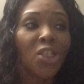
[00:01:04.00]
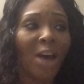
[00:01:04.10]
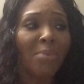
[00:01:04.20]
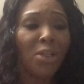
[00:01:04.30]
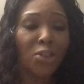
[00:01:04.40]
So
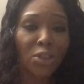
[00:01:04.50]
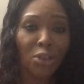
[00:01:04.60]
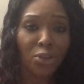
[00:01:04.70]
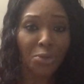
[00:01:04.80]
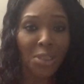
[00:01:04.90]
I've been using
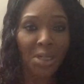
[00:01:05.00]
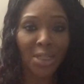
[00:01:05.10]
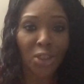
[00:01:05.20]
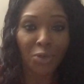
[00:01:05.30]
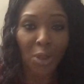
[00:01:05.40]
those 3
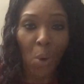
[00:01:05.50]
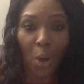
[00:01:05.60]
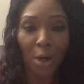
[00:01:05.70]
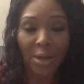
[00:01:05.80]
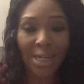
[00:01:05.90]
things to
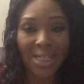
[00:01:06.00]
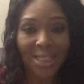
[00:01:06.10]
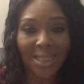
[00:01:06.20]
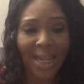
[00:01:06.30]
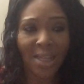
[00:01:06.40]
record, and it's
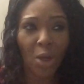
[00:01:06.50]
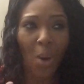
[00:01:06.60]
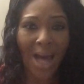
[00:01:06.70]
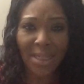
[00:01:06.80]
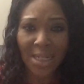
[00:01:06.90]
just like the
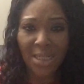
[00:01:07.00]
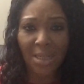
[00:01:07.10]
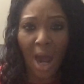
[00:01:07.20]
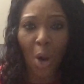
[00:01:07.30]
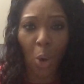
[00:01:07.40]
quality is
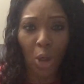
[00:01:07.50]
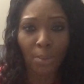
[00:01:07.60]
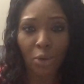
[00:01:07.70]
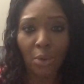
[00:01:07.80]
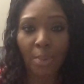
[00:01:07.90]
not
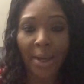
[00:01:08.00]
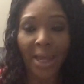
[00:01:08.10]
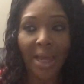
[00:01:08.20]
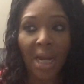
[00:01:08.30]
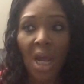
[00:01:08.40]
horrible,
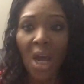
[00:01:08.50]
but